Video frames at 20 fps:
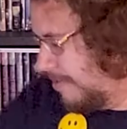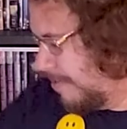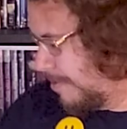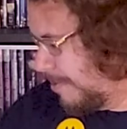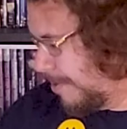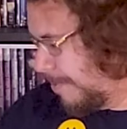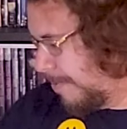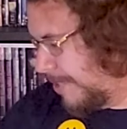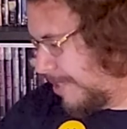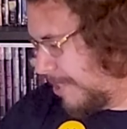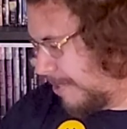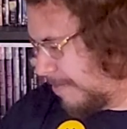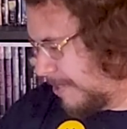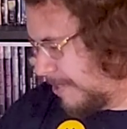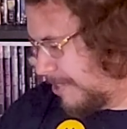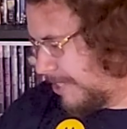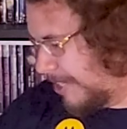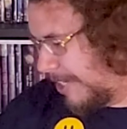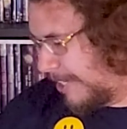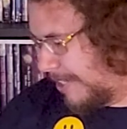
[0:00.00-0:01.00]
Let me double
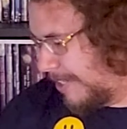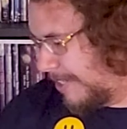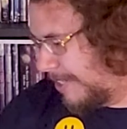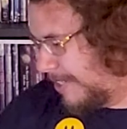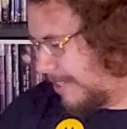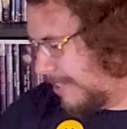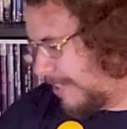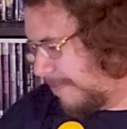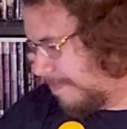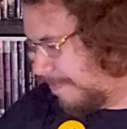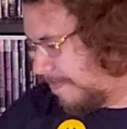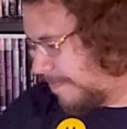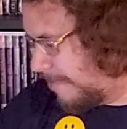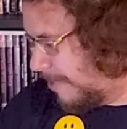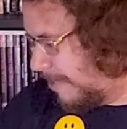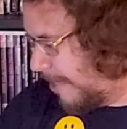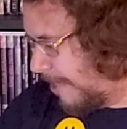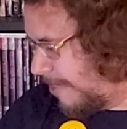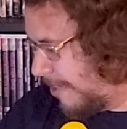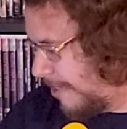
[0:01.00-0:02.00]
check.
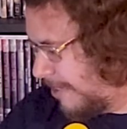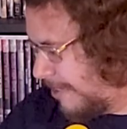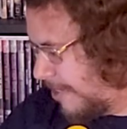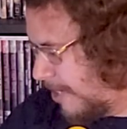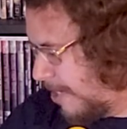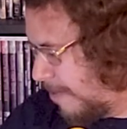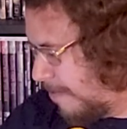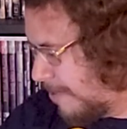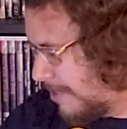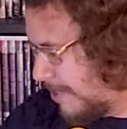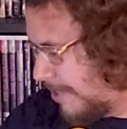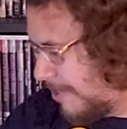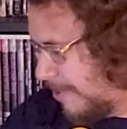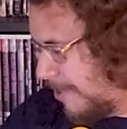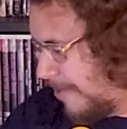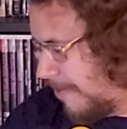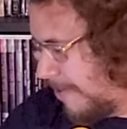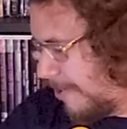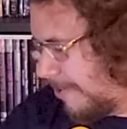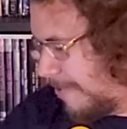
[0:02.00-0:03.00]
I think John was the
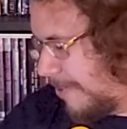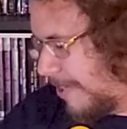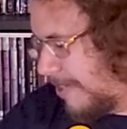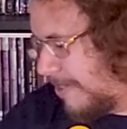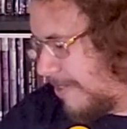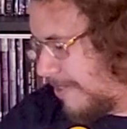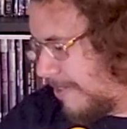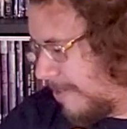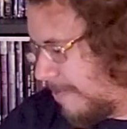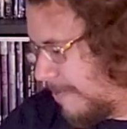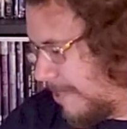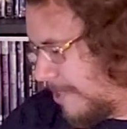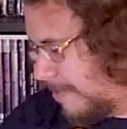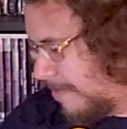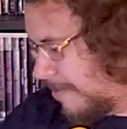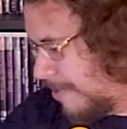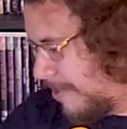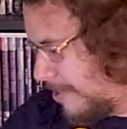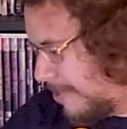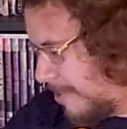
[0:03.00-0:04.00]
only one who answered. Let me
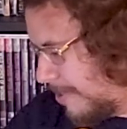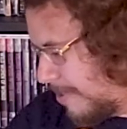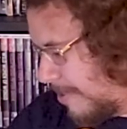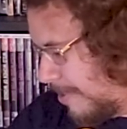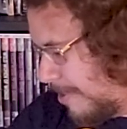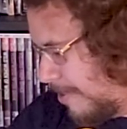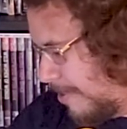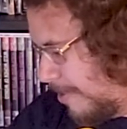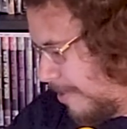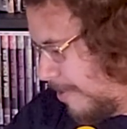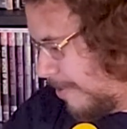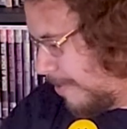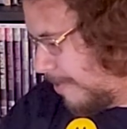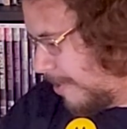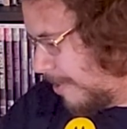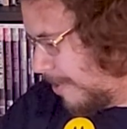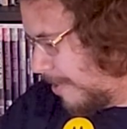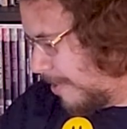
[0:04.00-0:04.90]
double check that no one